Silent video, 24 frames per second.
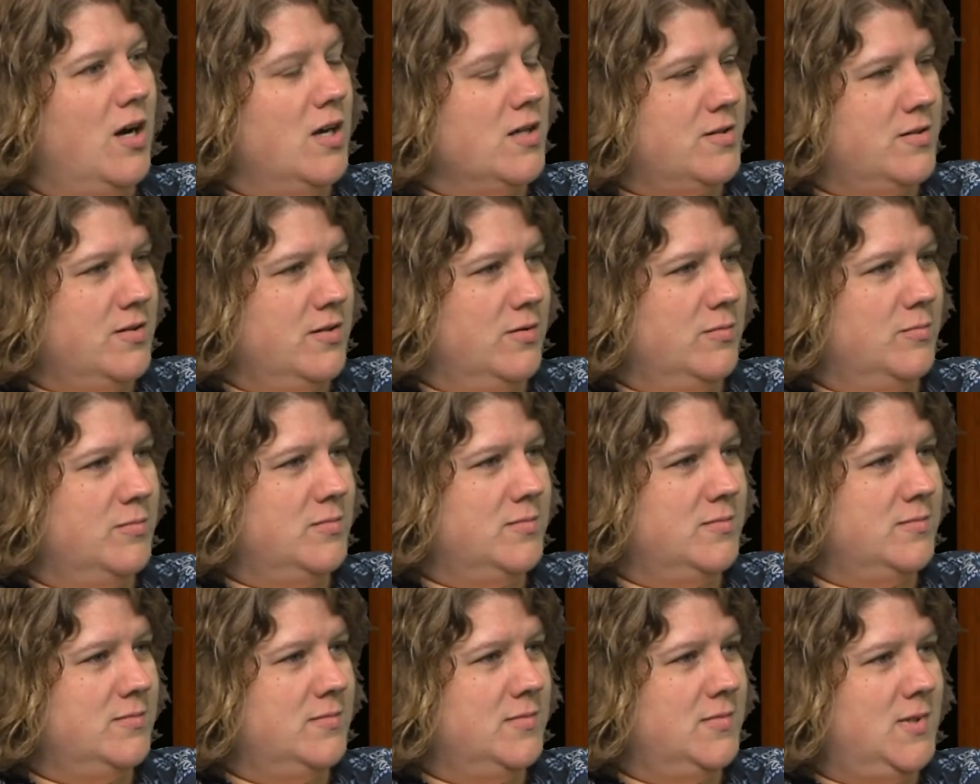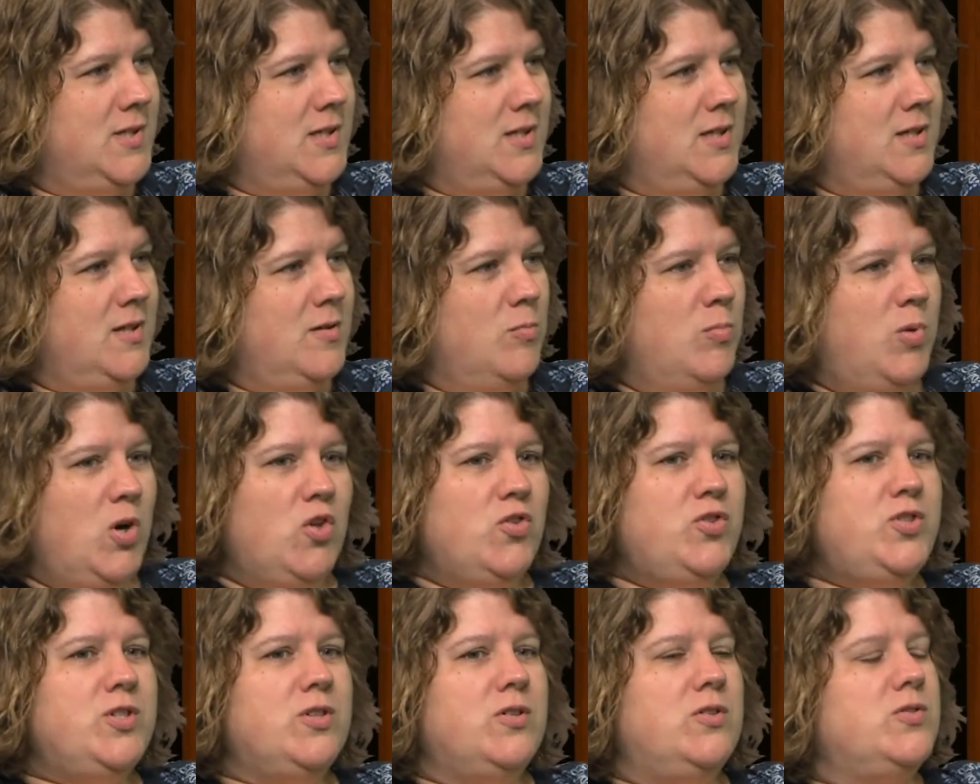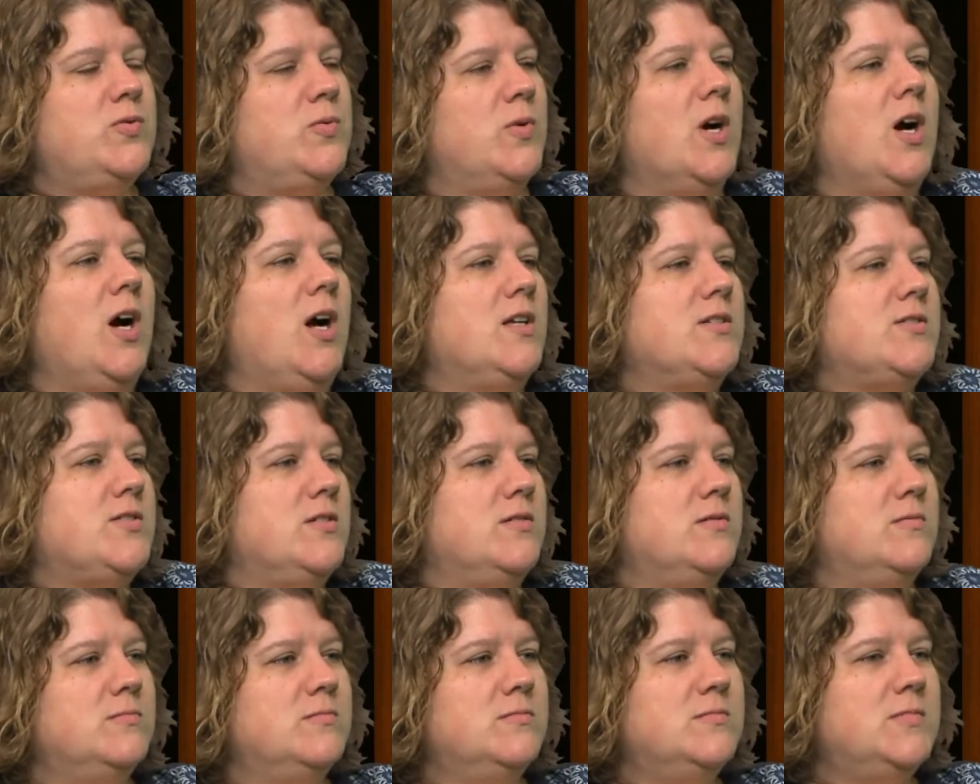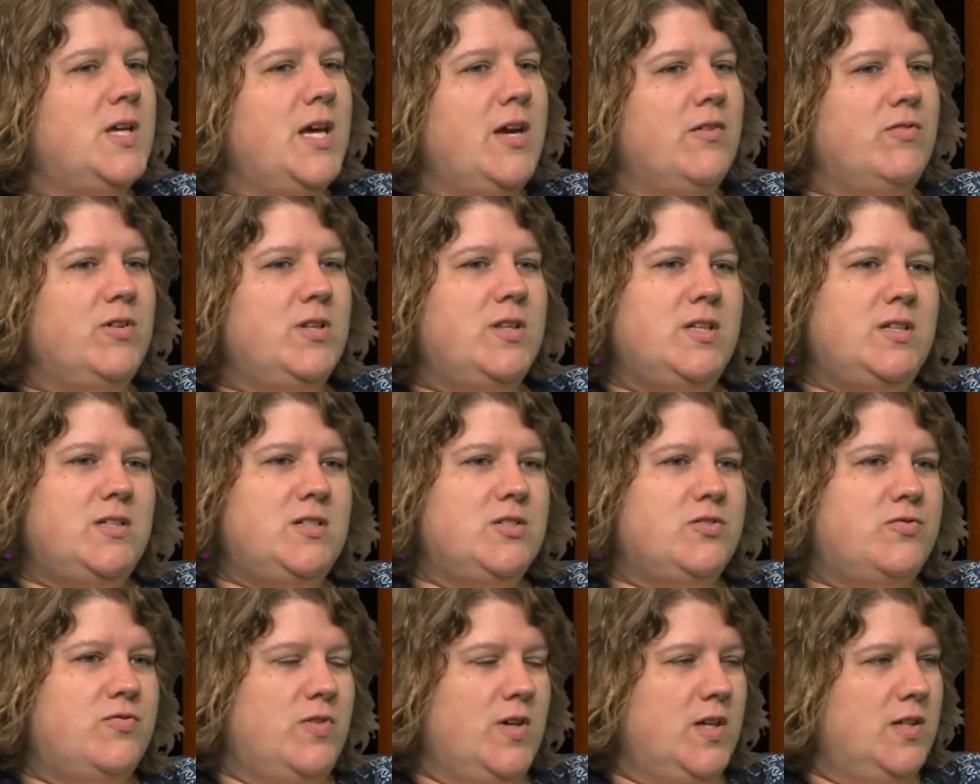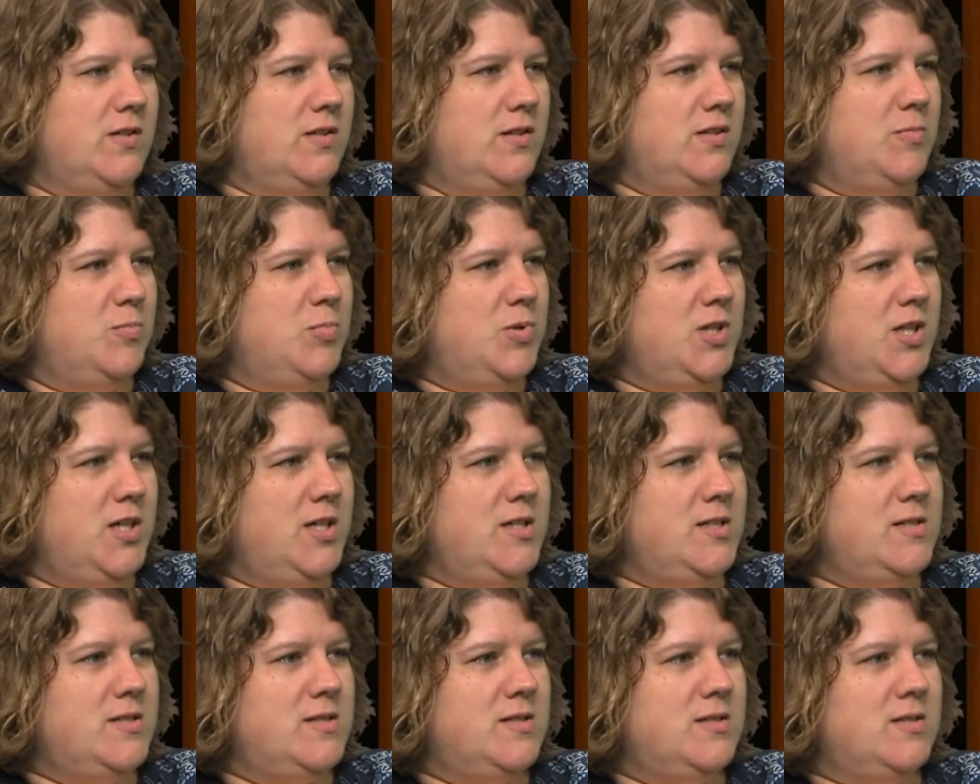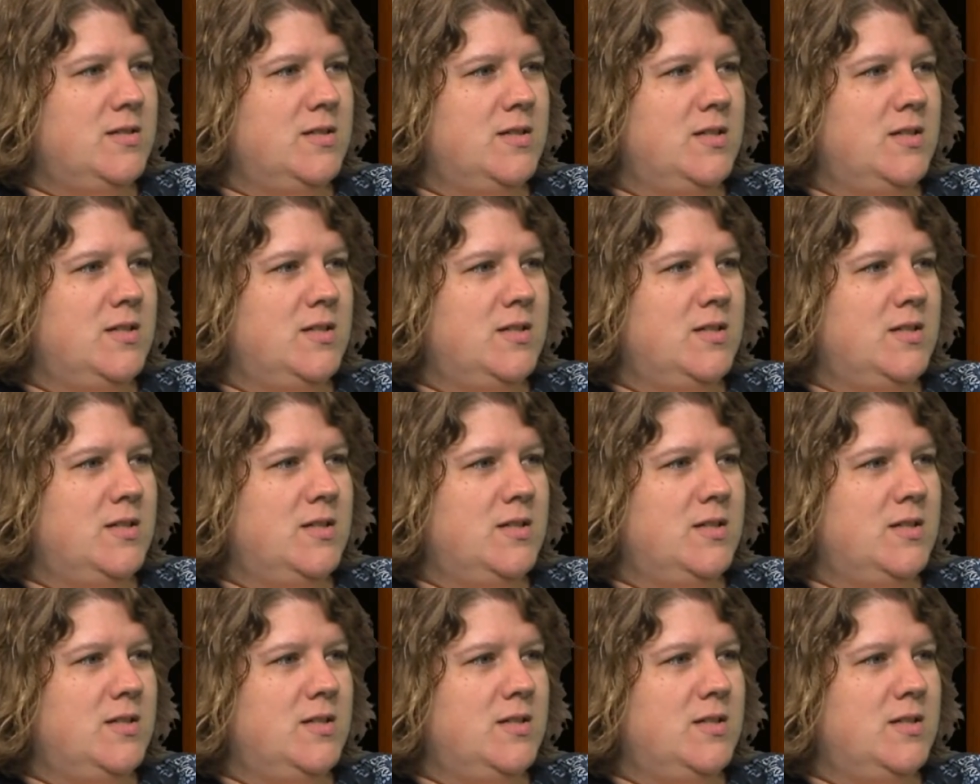awesome. Both shows were awesome. Everything just fell into place.